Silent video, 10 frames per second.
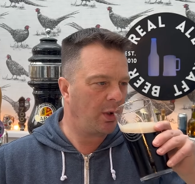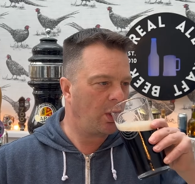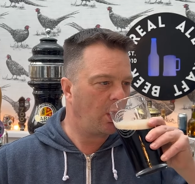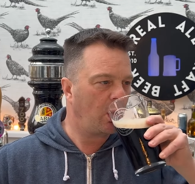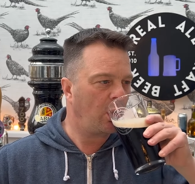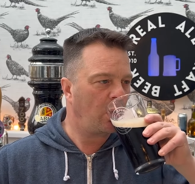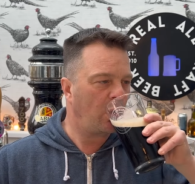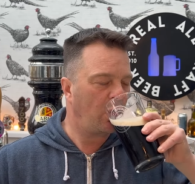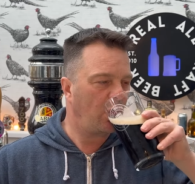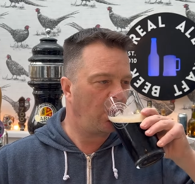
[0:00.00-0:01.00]

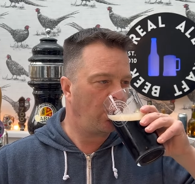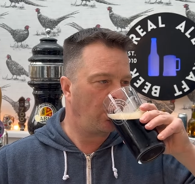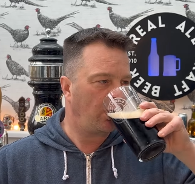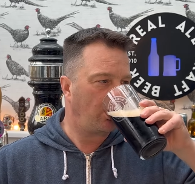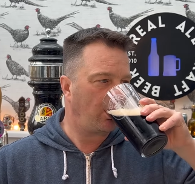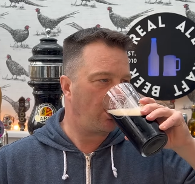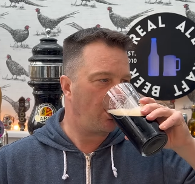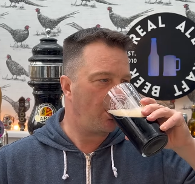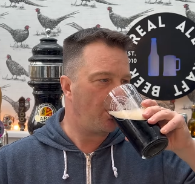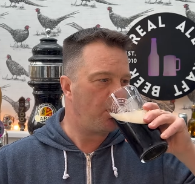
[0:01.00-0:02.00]

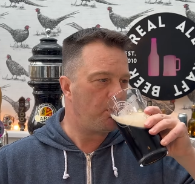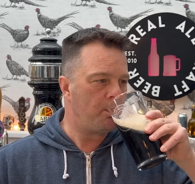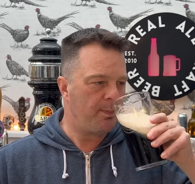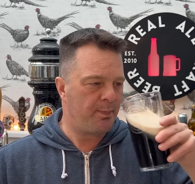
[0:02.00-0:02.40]
(no one is talking)